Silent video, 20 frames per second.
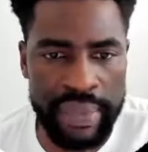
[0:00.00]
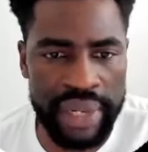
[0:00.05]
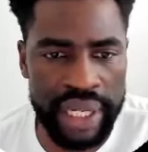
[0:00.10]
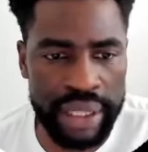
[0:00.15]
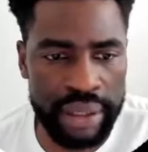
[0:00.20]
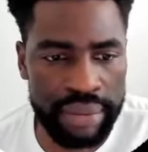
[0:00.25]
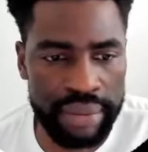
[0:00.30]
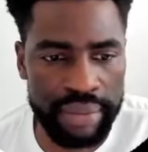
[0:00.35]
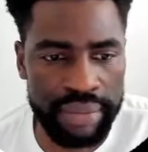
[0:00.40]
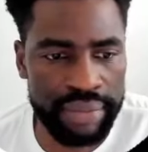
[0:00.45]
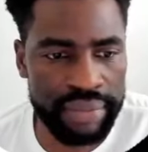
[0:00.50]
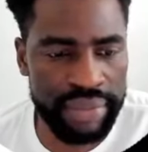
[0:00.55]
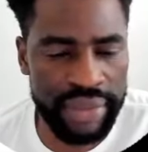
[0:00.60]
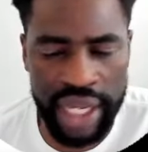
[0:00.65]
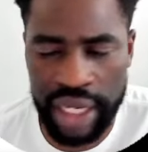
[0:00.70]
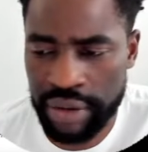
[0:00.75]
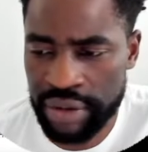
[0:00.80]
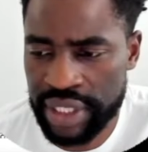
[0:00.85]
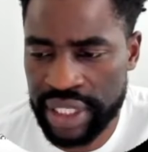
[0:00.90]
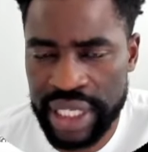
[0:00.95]
mean, I
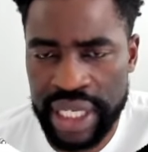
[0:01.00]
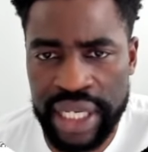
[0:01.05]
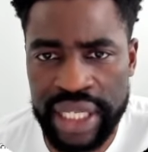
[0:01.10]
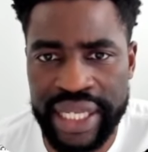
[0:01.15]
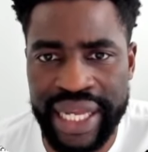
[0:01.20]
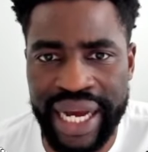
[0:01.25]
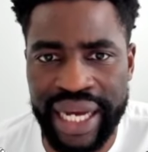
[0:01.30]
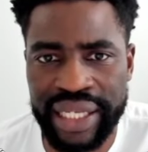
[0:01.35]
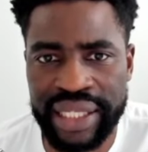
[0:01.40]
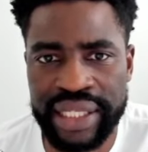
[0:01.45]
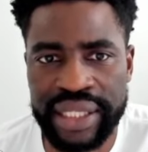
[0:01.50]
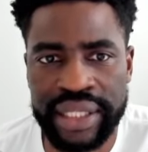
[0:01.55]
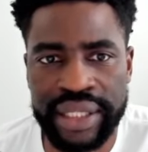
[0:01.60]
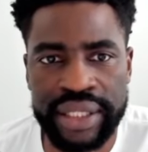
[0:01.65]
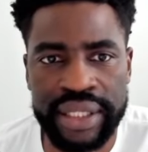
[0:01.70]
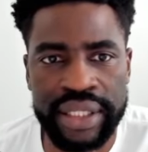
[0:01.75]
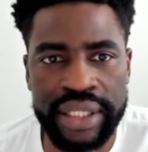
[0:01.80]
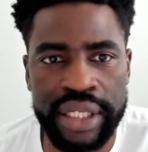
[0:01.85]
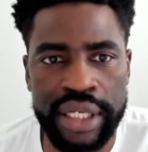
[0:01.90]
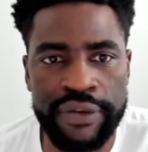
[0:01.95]
don't see it, guys.
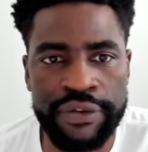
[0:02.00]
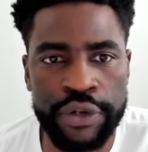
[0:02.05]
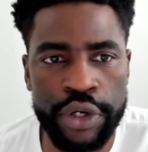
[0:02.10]
If you